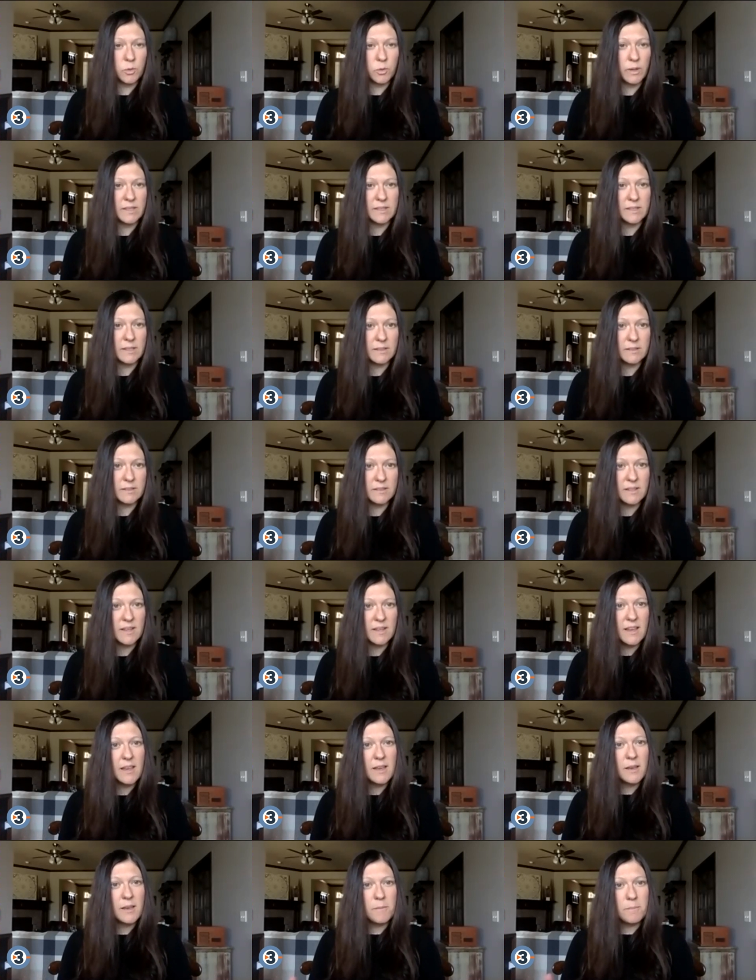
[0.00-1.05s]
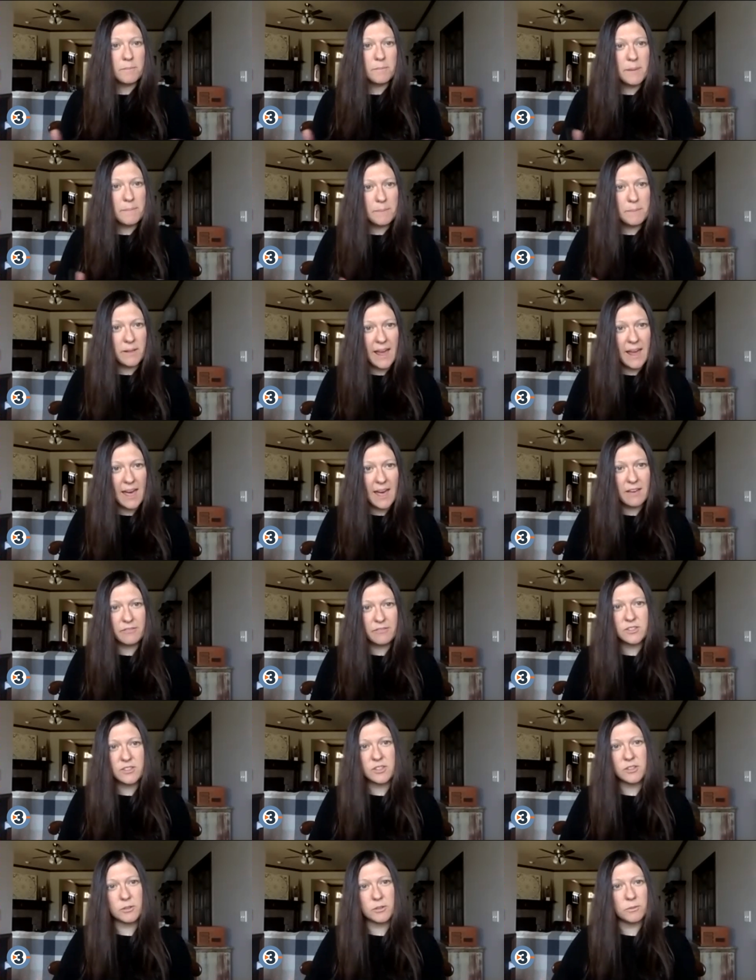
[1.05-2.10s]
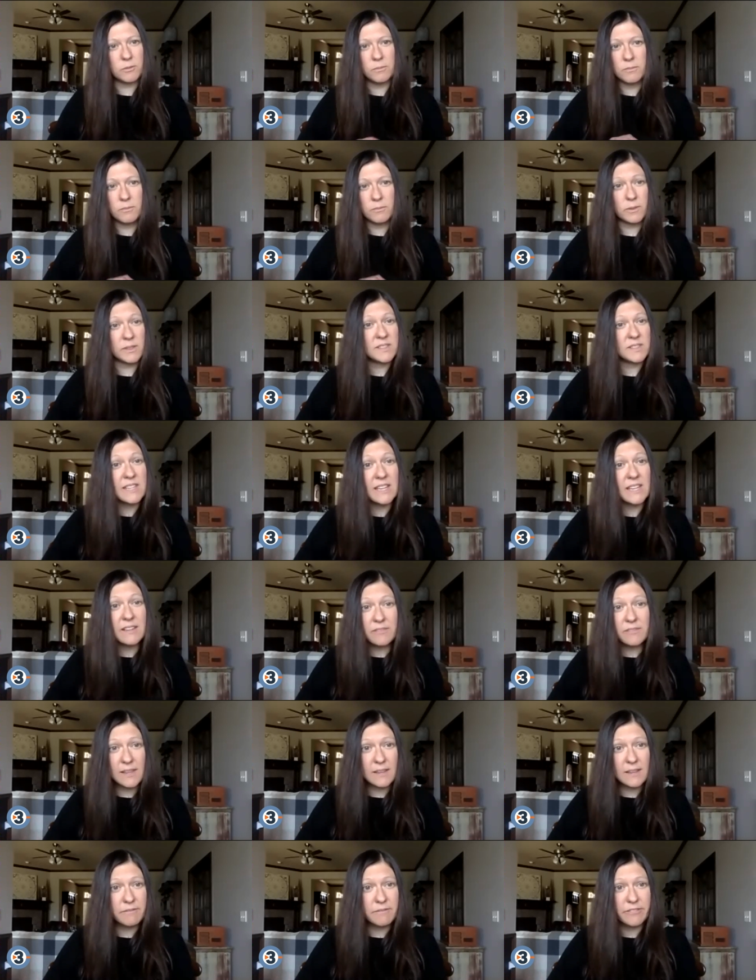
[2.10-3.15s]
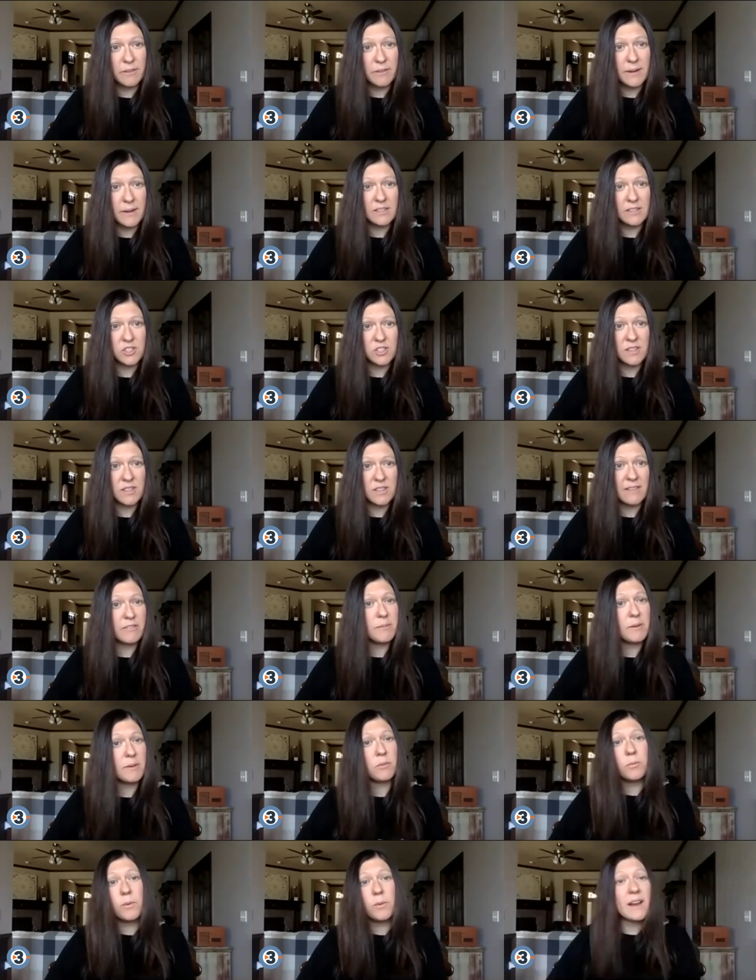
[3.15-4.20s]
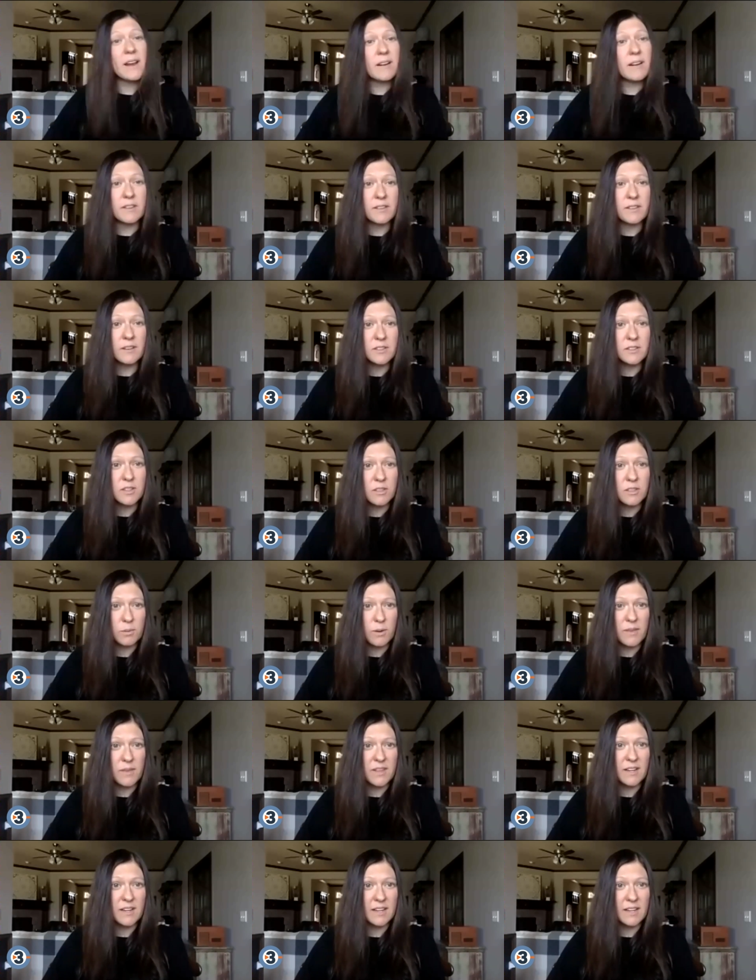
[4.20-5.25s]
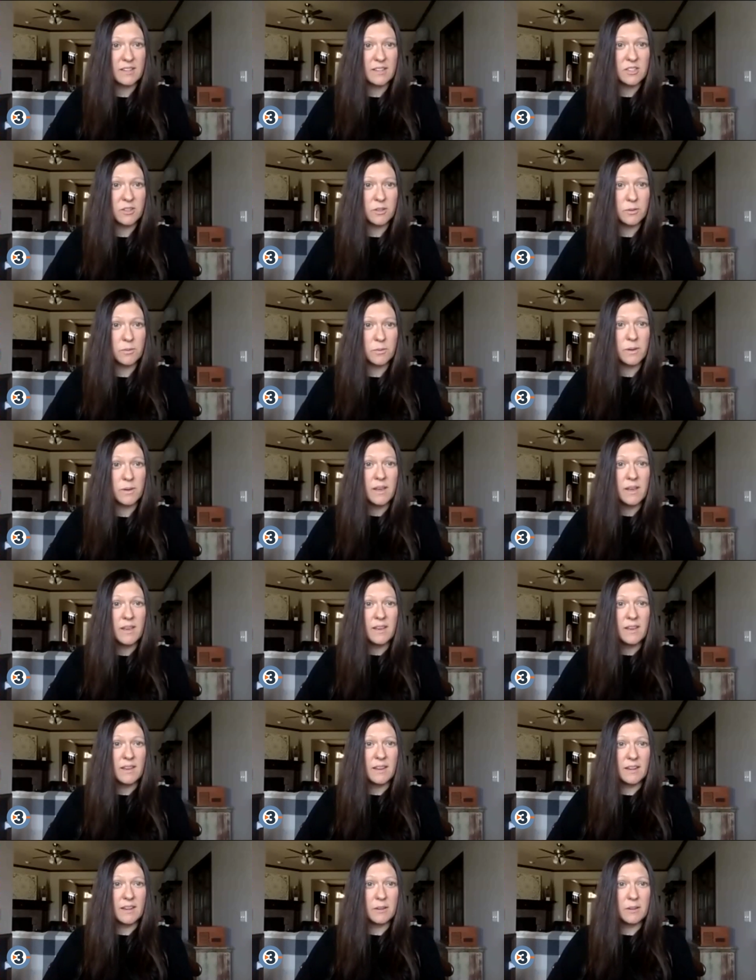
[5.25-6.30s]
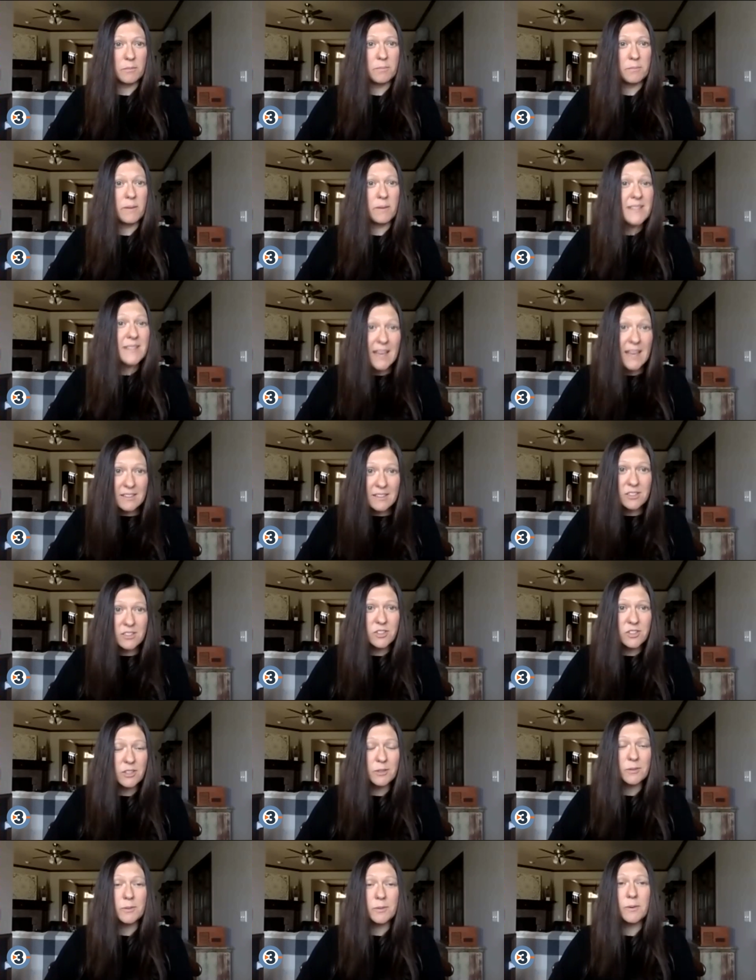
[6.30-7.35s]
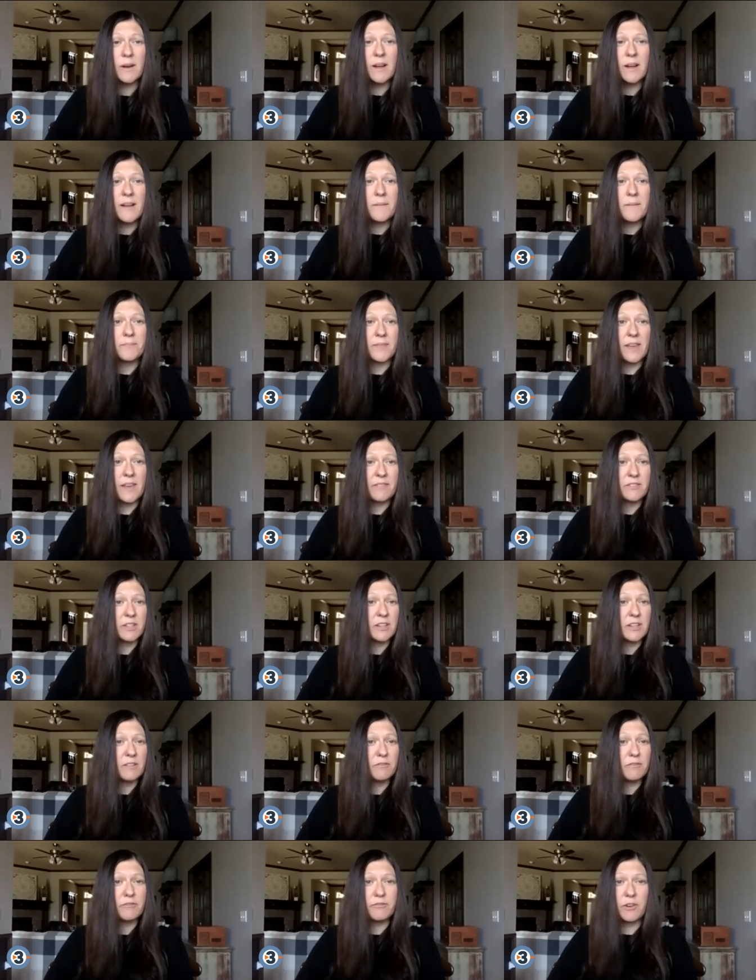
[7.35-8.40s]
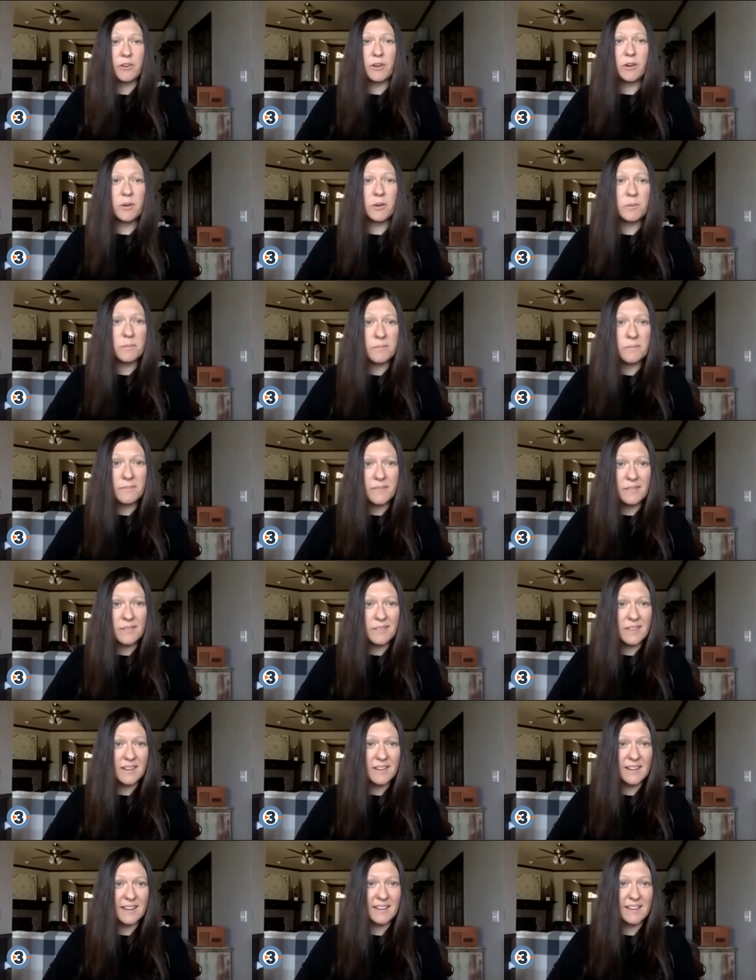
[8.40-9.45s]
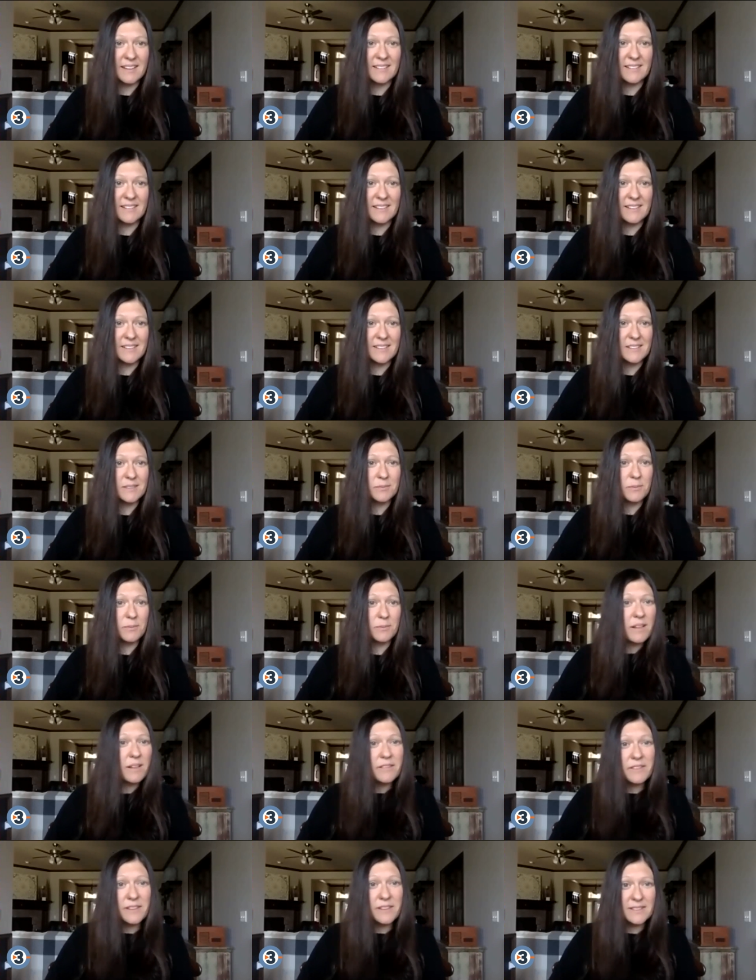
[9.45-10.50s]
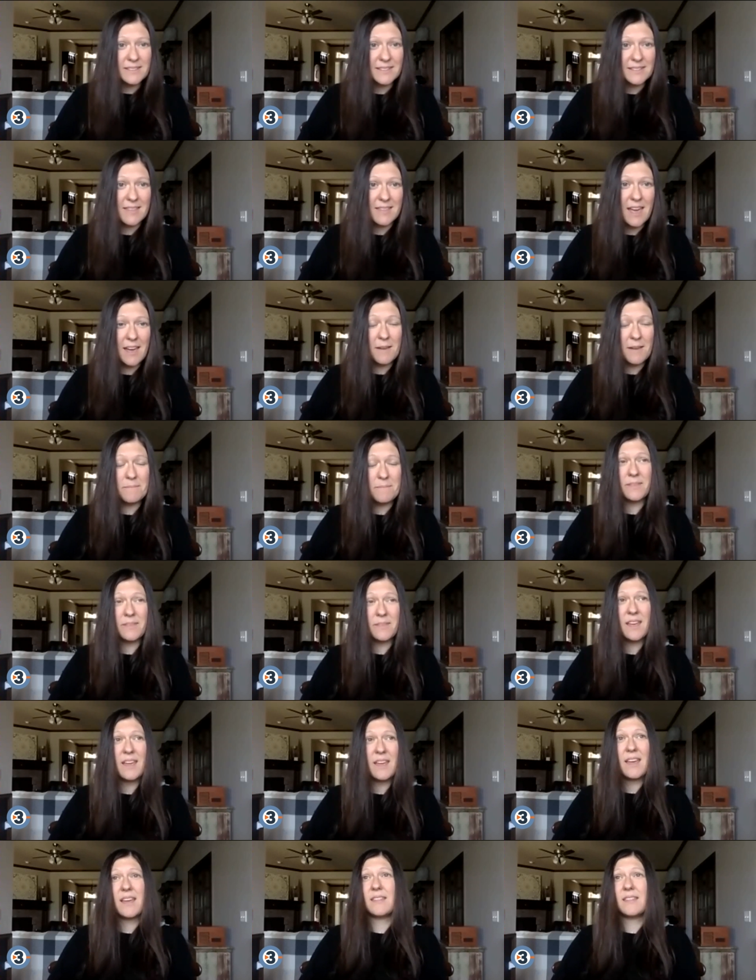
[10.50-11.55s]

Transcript: choices people have to receive the information they have to be aware that there's a threat they need to you know attend to they have to confirm that it is relevant to them